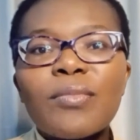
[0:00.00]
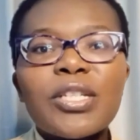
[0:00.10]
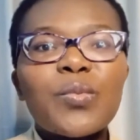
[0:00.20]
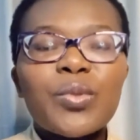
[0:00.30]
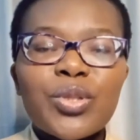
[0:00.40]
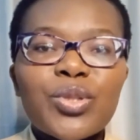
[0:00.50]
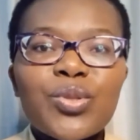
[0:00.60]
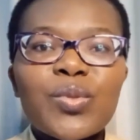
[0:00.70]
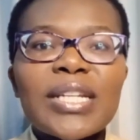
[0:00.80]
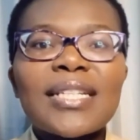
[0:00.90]
it with the
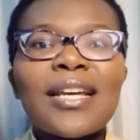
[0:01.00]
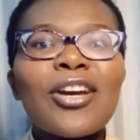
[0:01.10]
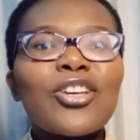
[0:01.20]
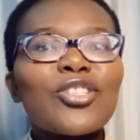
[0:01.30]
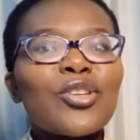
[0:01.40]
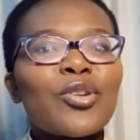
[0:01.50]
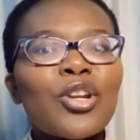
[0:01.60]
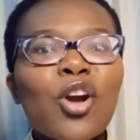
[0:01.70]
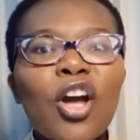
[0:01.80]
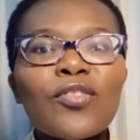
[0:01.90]
student. So you're going
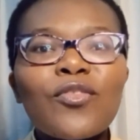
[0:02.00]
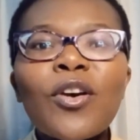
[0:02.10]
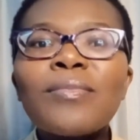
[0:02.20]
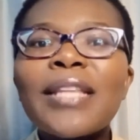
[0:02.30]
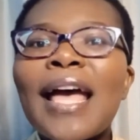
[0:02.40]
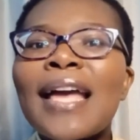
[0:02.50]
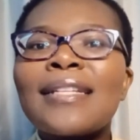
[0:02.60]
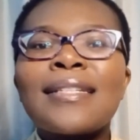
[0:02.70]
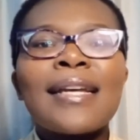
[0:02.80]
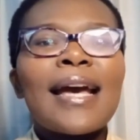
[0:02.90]
to confirm
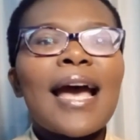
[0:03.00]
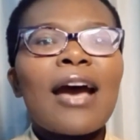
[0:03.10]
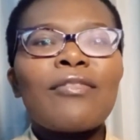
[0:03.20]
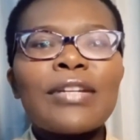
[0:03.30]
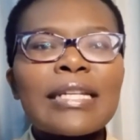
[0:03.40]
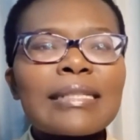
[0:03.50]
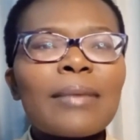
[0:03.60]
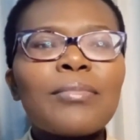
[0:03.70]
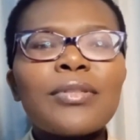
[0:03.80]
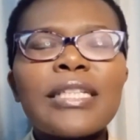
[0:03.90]
that, for an
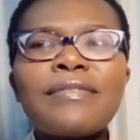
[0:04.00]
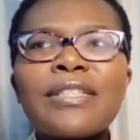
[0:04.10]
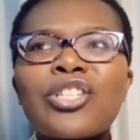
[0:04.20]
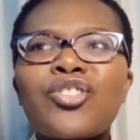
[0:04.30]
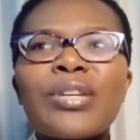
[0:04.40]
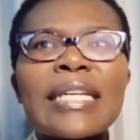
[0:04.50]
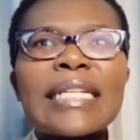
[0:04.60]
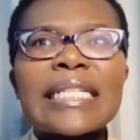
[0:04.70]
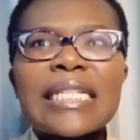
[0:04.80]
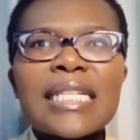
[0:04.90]
example, if it's
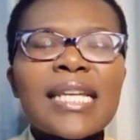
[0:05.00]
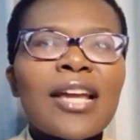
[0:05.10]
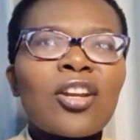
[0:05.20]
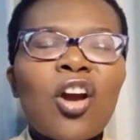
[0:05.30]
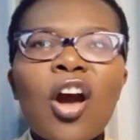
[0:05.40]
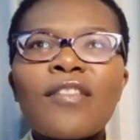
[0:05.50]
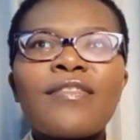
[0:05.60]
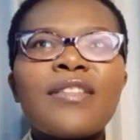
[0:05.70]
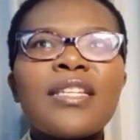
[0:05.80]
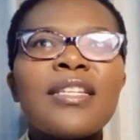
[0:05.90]
drinking tea and
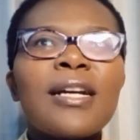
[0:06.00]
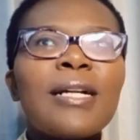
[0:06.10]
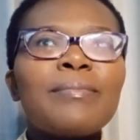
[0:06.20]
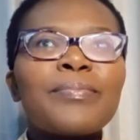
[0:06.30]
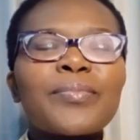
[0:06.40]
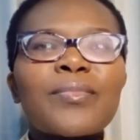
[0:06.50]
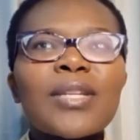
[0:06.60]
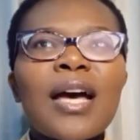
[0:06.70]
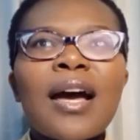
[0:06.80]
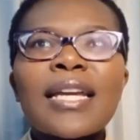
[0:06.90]
coffee
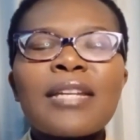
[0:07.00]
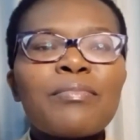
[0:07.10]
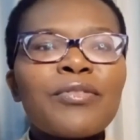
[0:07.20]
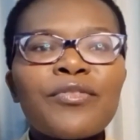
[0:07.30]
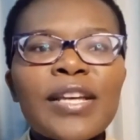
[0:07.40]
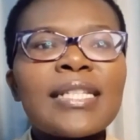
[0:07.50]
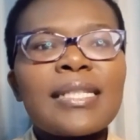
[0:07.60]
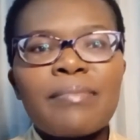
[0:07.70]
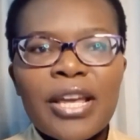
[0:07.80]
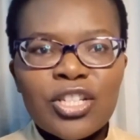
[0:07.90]
can prevent
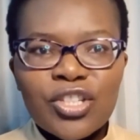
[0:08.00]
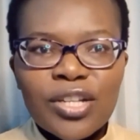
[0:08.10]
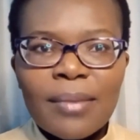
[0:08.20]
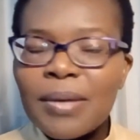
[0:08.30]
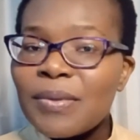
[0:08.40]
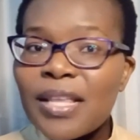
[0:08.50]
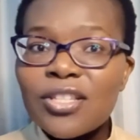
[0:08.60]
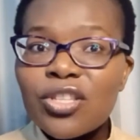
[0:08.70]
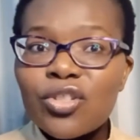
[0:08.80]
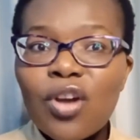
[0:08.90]
dementia, maybe
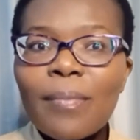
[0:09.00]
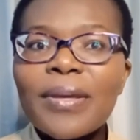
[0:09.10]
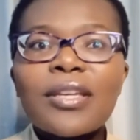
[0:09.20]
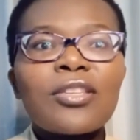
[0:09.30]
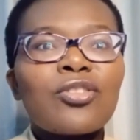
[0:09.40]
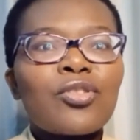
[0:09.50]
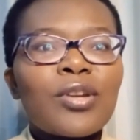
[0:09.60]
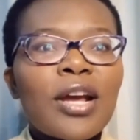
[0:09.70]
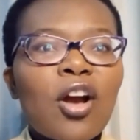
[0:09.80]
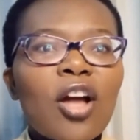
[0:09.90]
that's the topic, you're
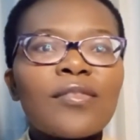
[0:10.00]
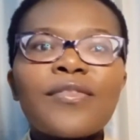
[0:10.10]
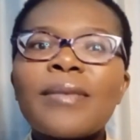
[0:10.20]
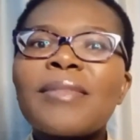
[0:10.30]
going to confirm